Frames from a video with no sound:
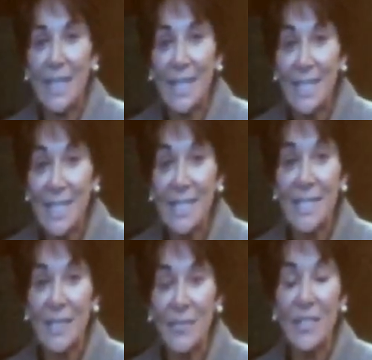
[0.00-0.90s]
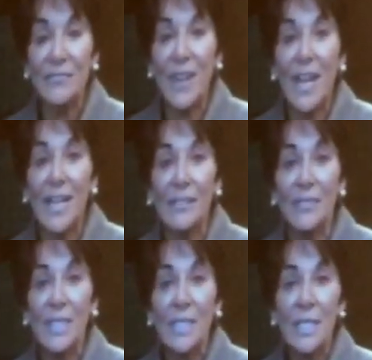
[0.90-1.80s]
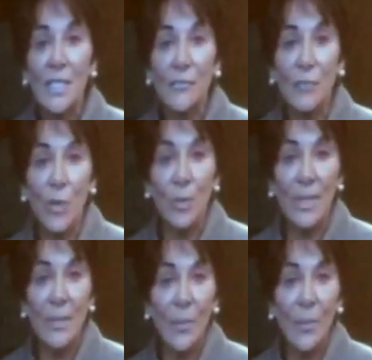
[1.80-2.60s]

1975 to formally